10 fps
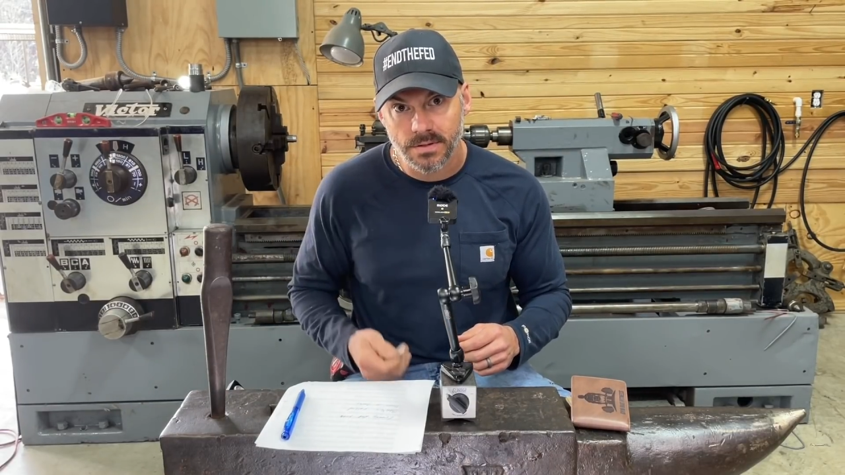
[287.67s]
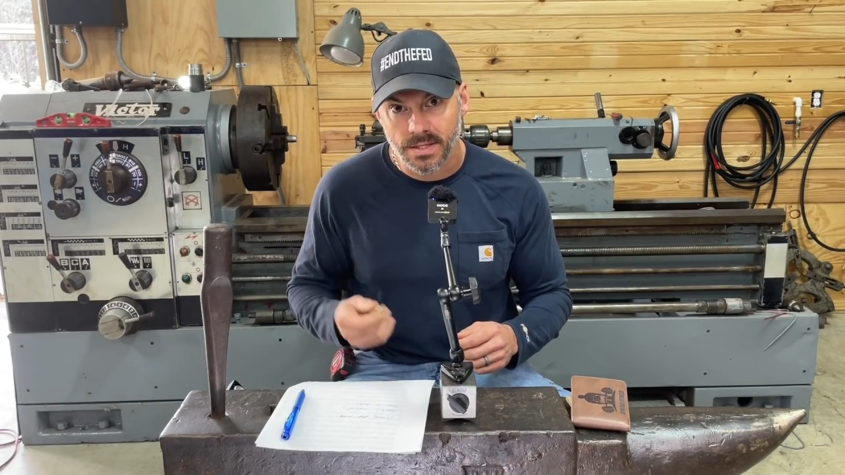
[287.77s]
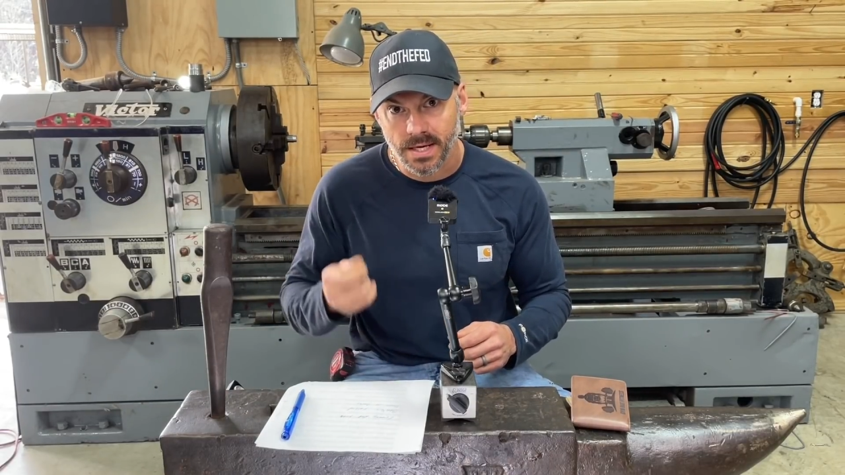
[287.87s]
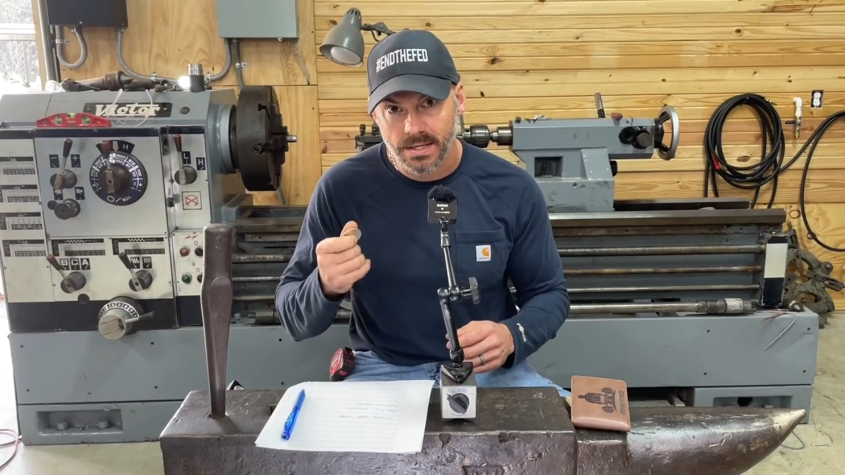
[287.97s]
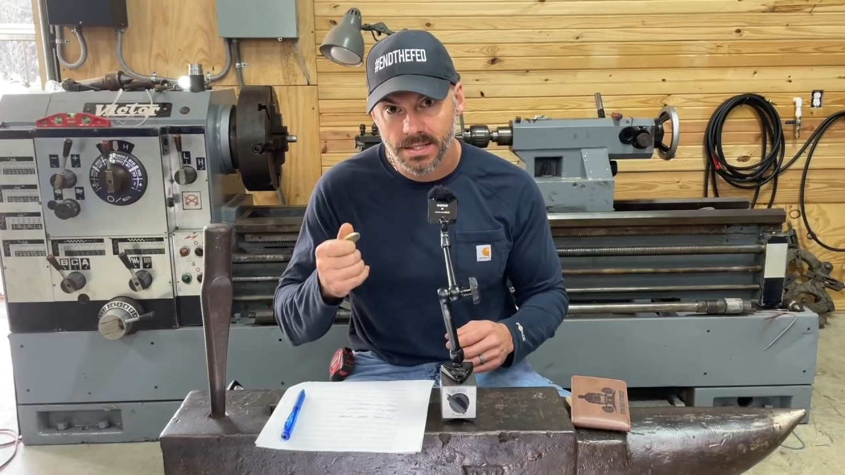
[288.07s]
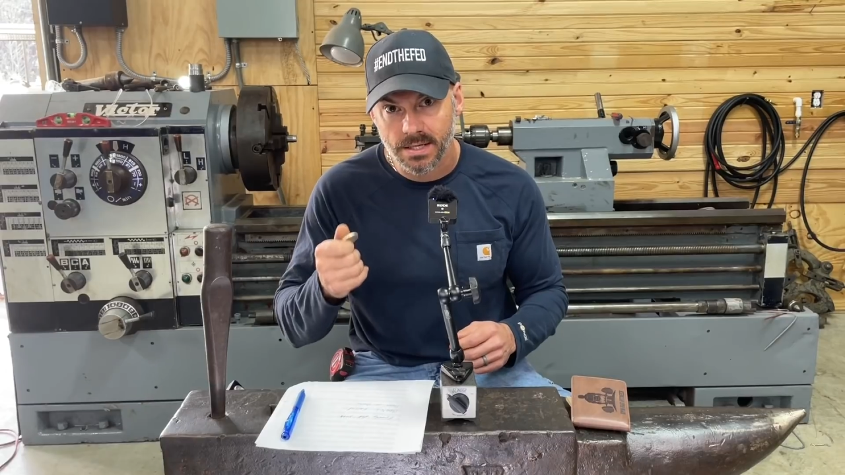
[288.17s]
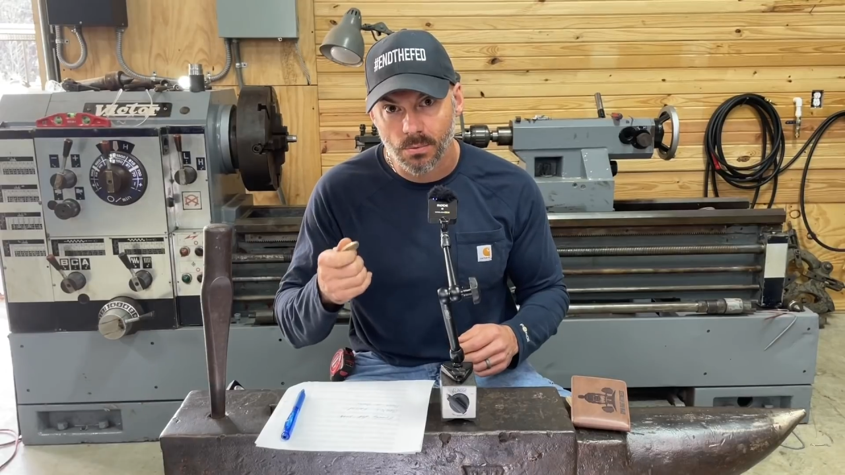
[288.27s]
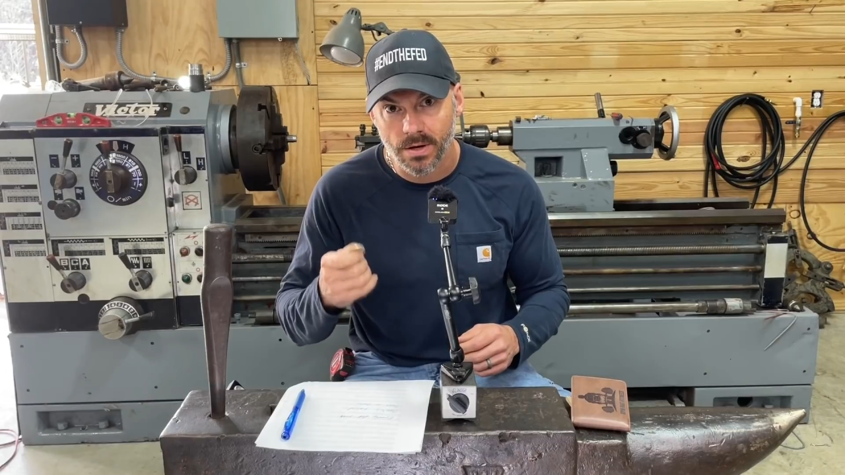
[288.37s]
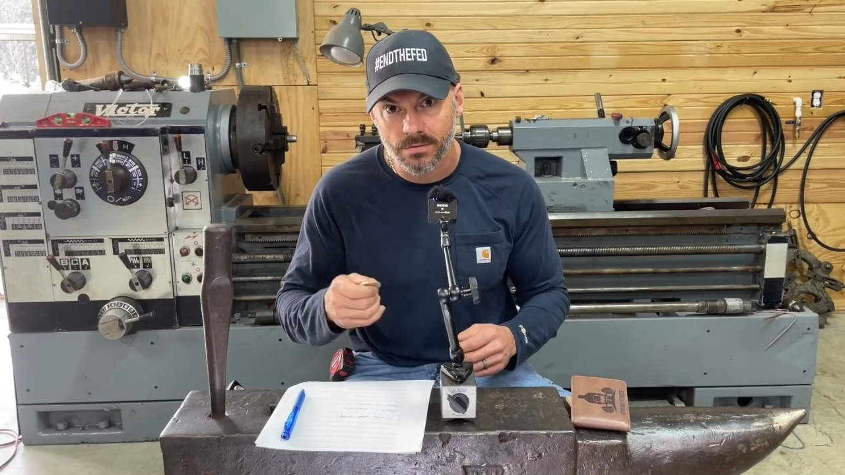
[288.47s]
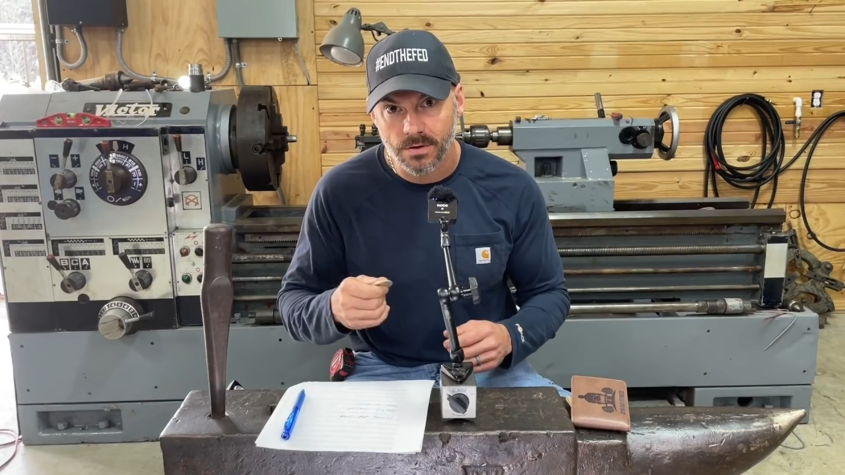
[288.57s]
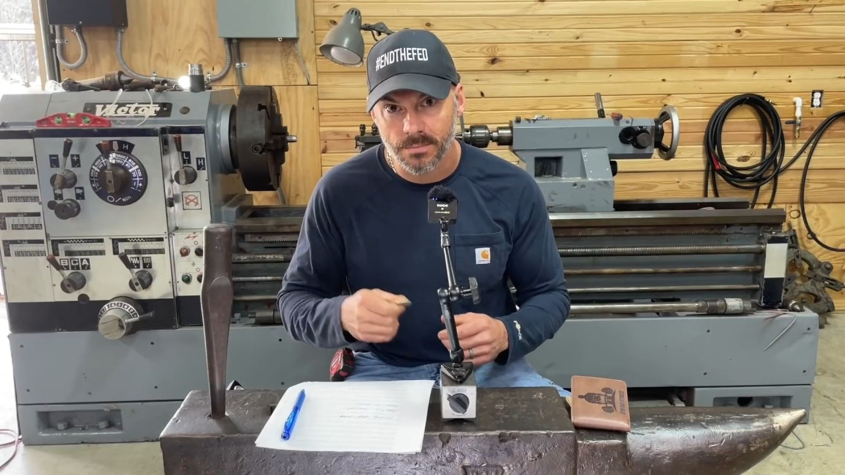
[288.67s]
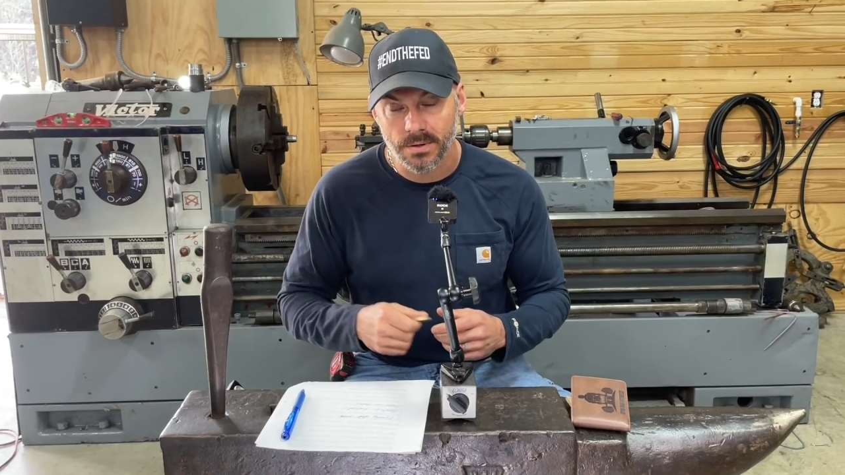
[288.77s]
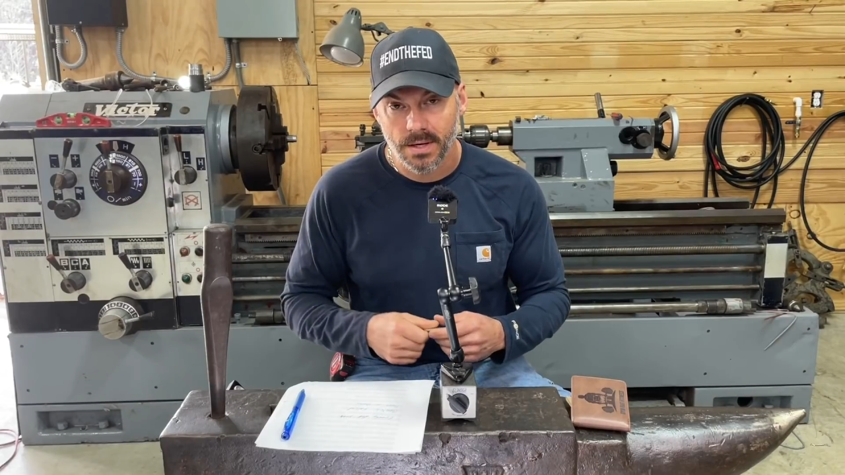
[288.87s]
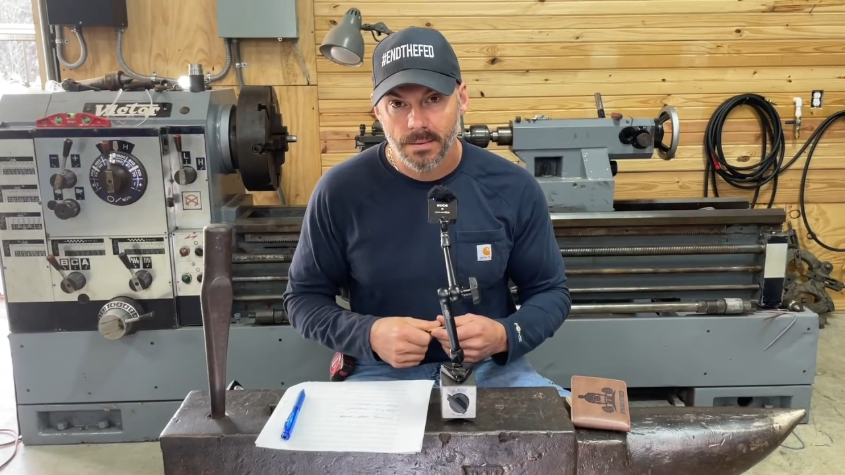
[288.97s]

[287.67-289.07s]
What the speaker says: that they can't take away from you,